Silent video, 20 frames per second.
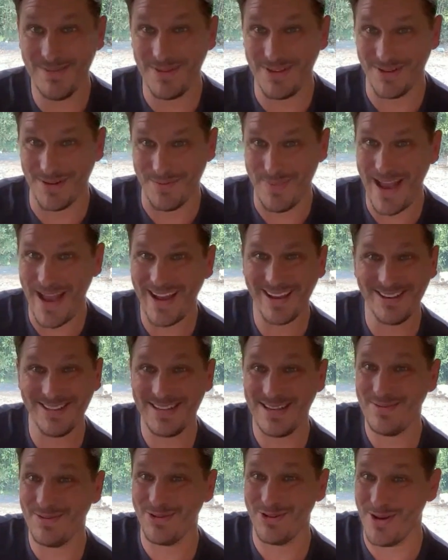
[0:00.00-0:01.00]
and your back end
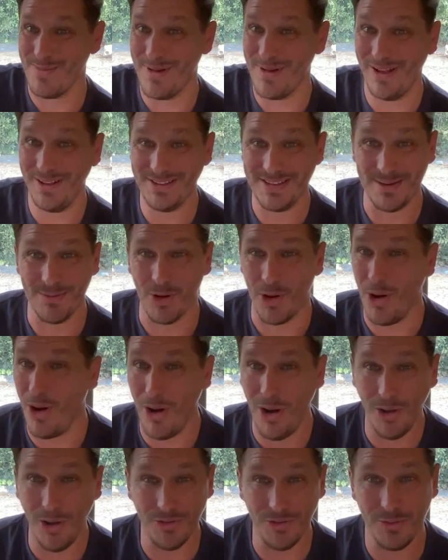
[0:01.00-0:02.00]
team and your ML team are
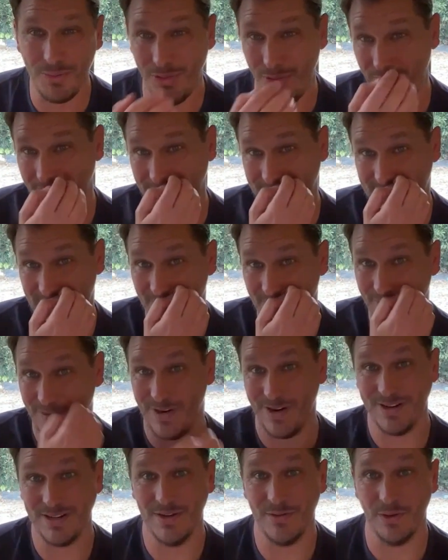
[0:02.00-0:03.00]
all deploying stuff
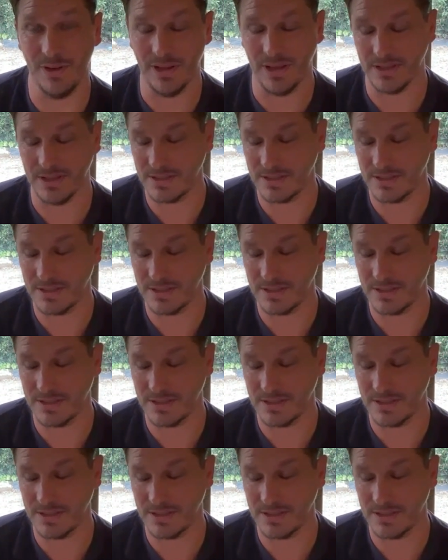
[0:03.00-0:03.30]
very differently.